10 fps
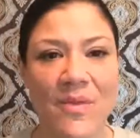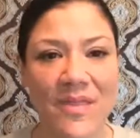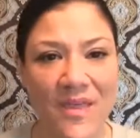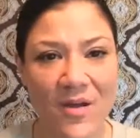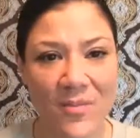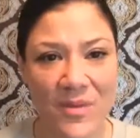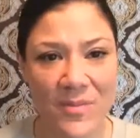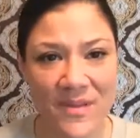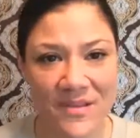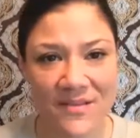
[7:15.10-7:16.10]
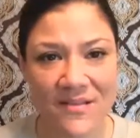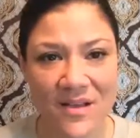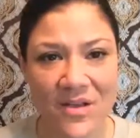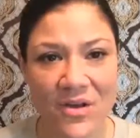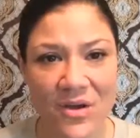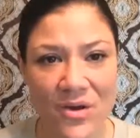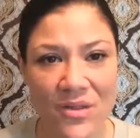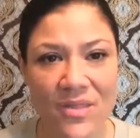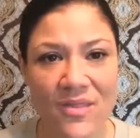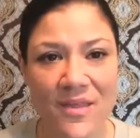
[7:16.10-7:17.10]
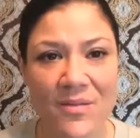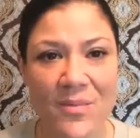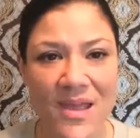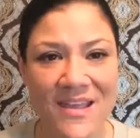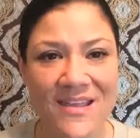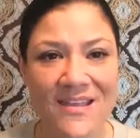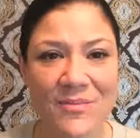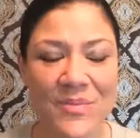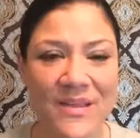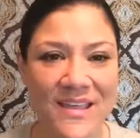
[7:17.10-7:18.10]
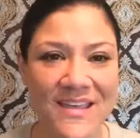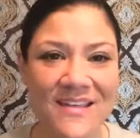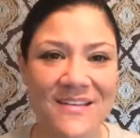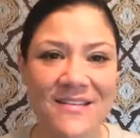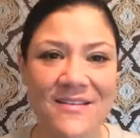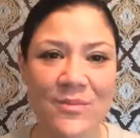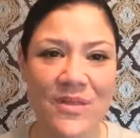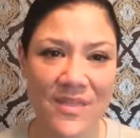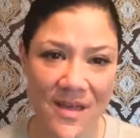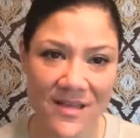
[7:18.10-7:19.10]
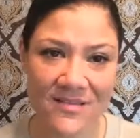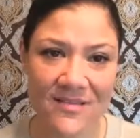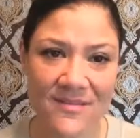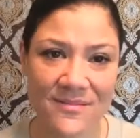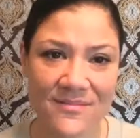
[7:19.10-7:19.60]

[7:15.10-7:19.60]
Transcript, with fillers: May there be peace on earth and may it begin with us.